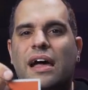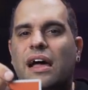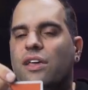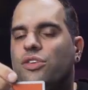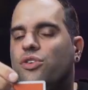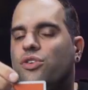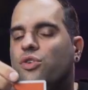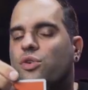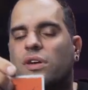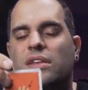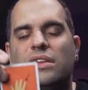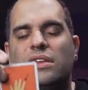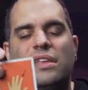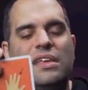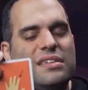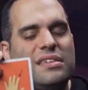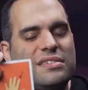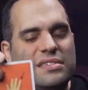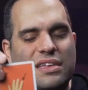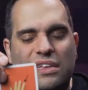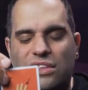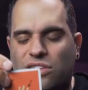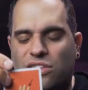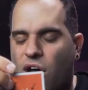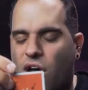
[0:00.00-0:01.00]
you can
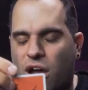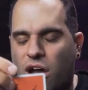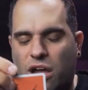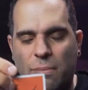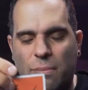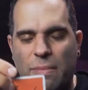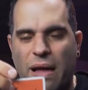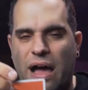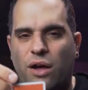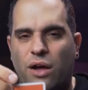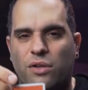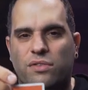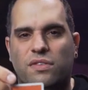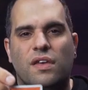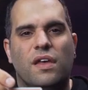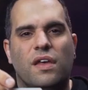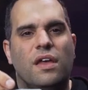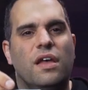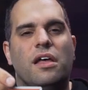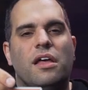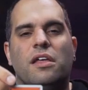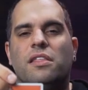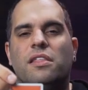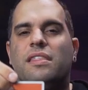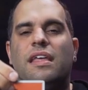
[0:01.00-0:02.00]
easily talk about
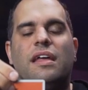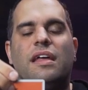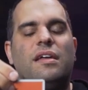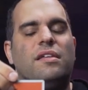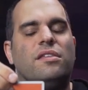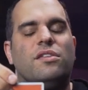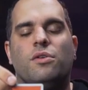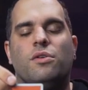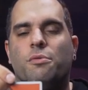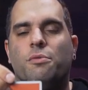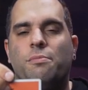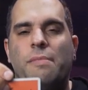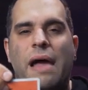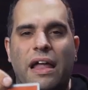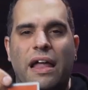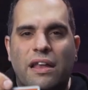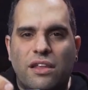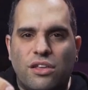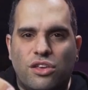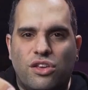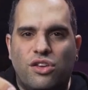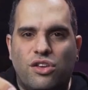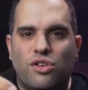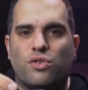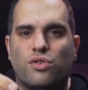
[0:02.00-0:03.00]

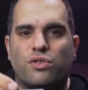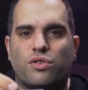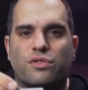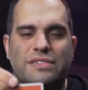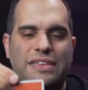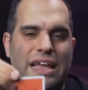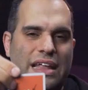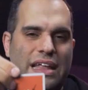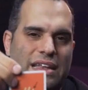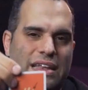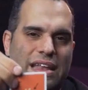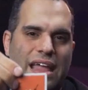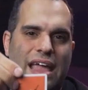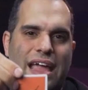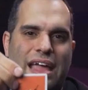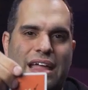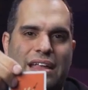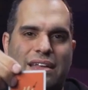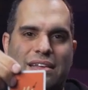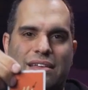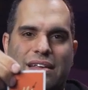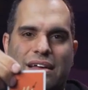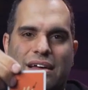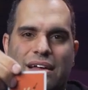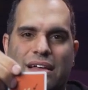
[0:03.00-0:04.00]
manicures
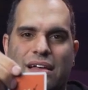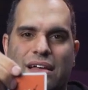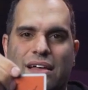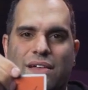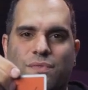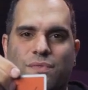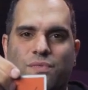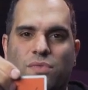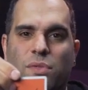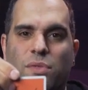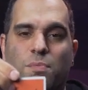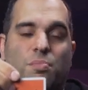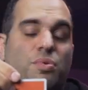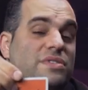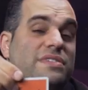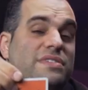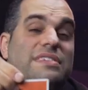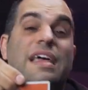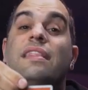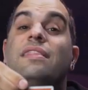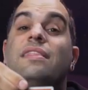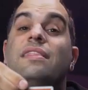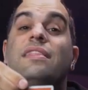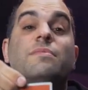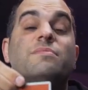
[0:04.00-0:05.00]
and
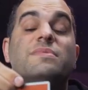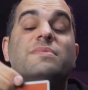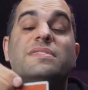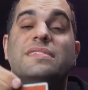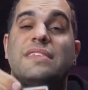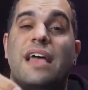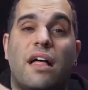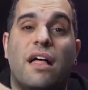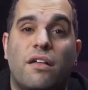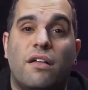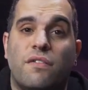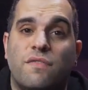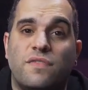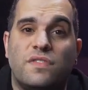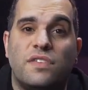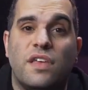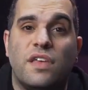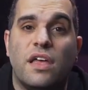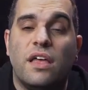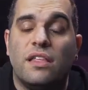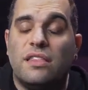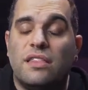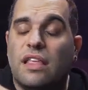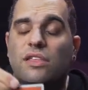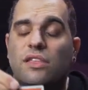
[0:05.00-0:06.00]
present themselves.
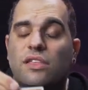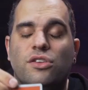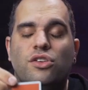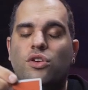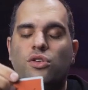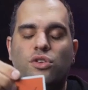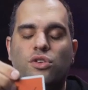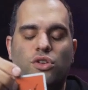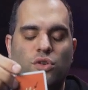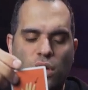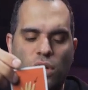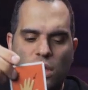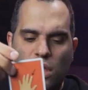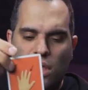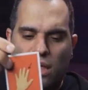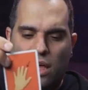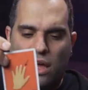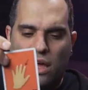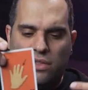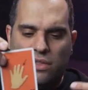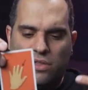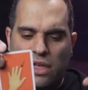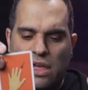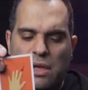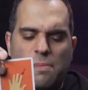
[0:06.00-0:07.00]

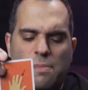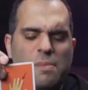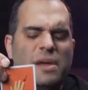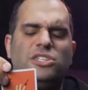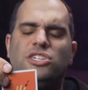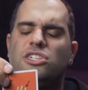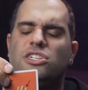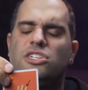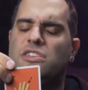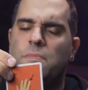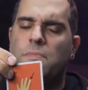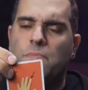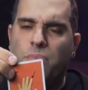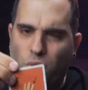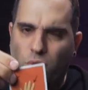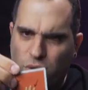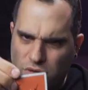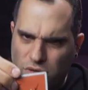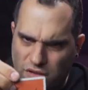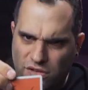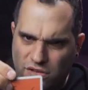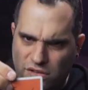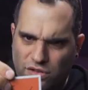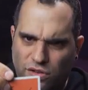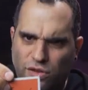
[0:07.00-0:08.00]
Image is
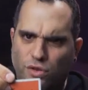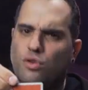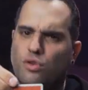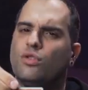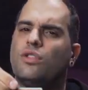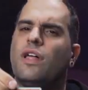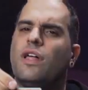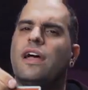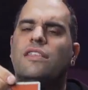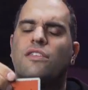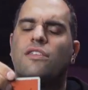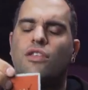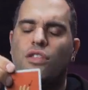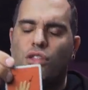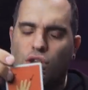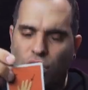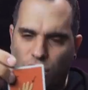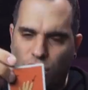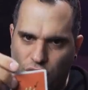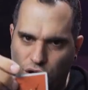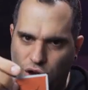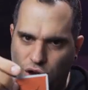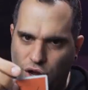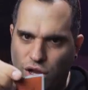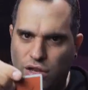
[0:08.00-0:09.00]
important to you. You like to look
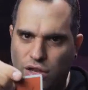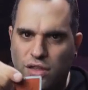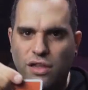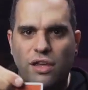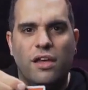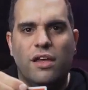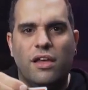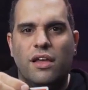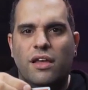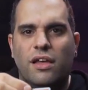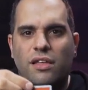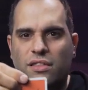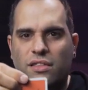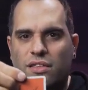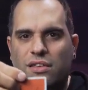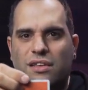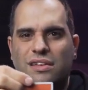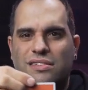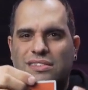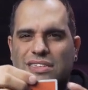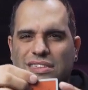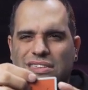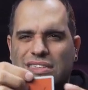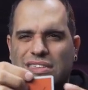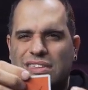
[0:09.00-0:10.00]
good,
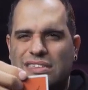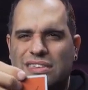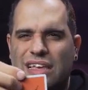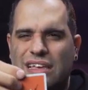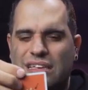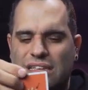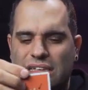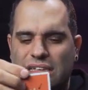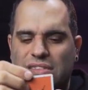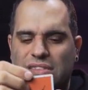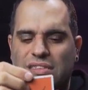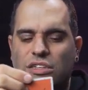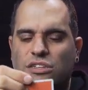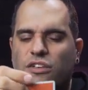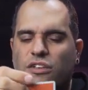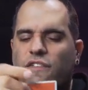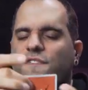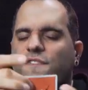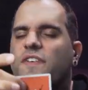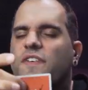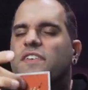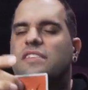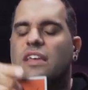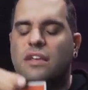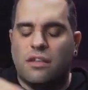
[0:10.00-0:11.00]
because this is like, it's such a
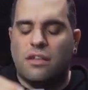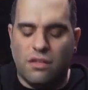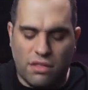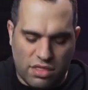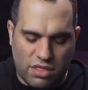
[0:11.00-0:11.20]
physical